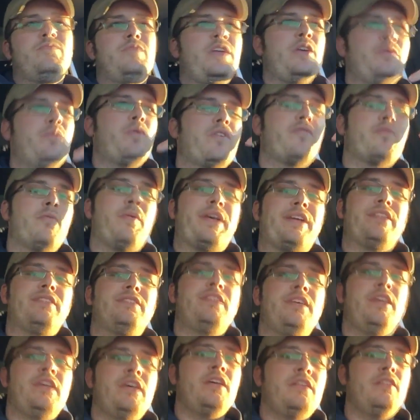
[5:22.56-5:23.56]
anywhere from
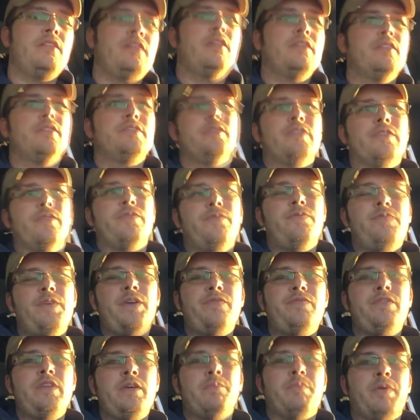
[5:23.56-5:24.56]
like 10 to
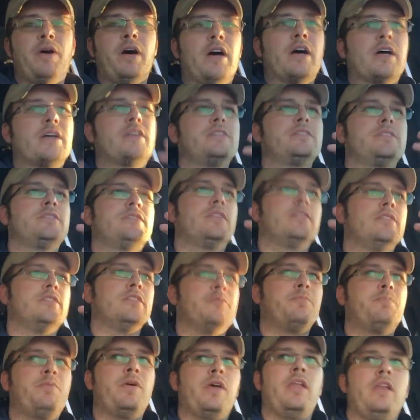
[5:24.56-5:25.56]
50 bucks,
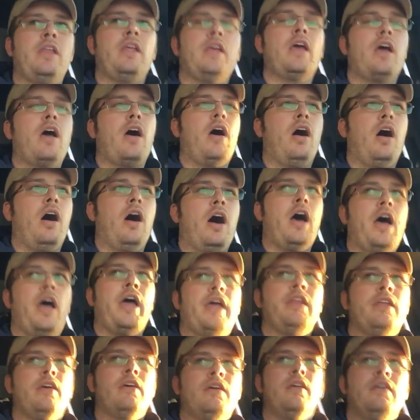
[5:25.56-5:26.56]
depending
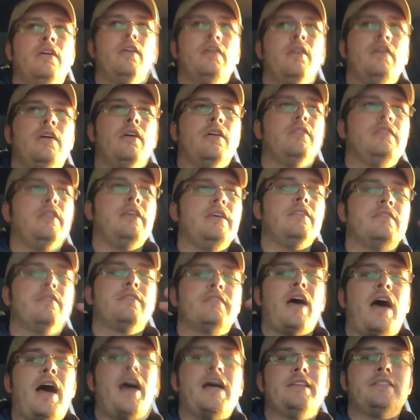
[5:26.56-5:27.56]
on the
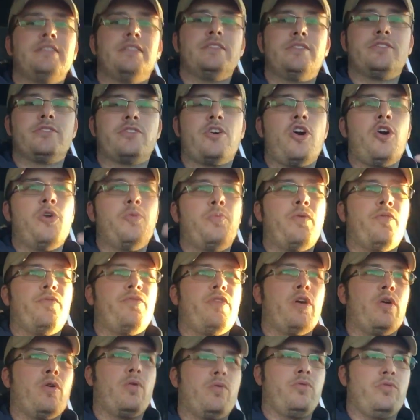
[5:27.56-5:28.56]
size and scope
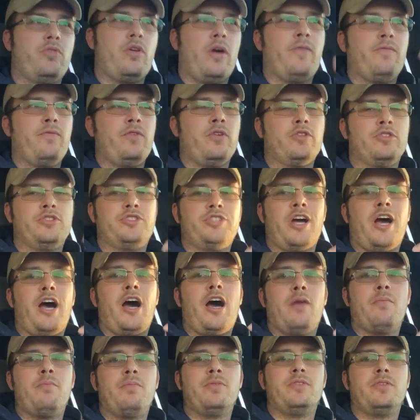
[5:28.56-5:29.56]
of your
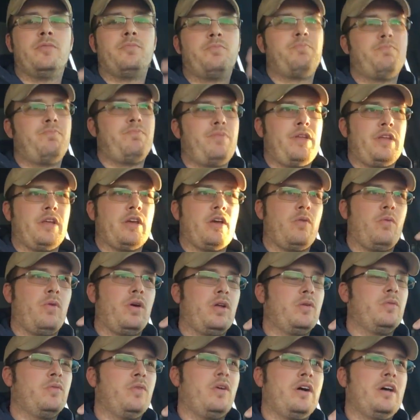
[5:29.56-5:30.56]
job, depending on
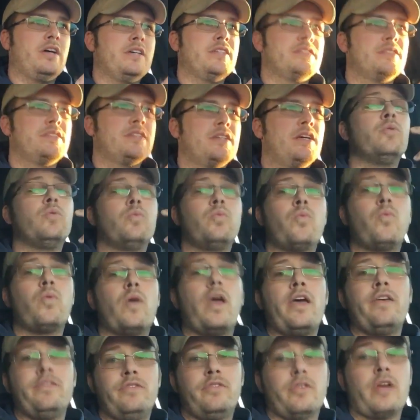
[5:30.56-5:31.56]
what it was. So
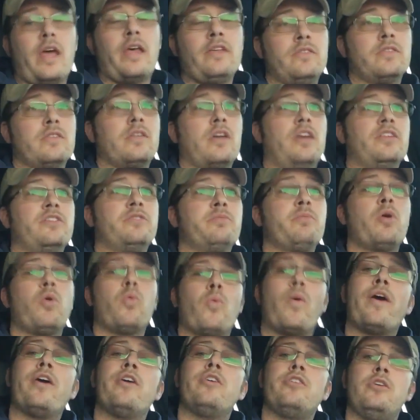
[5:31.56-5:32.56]
as a
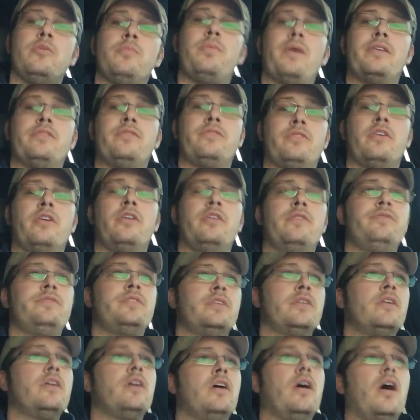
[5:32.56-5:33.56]
customer, where are you best
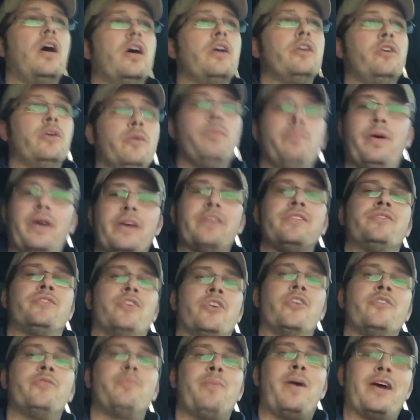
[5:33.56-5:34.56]
served? You're best
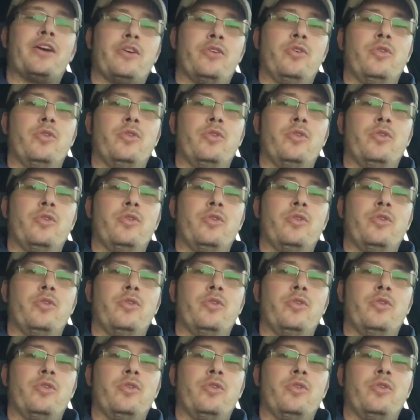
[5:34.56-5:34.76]
served by